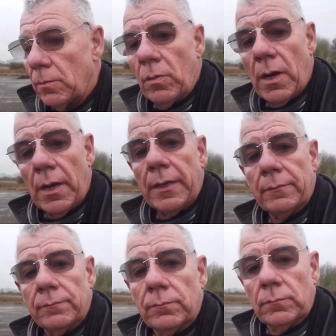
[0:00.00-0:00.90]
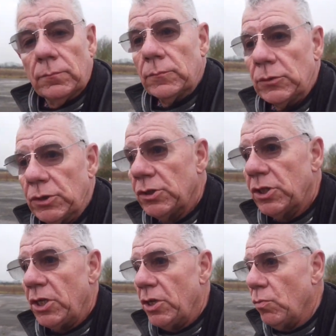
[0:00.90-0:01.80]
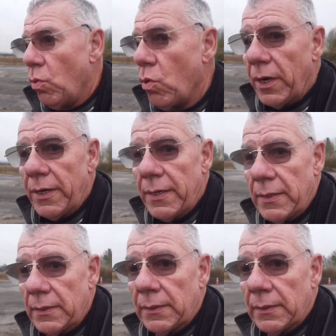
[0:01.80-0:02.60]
Why? Just continue walking.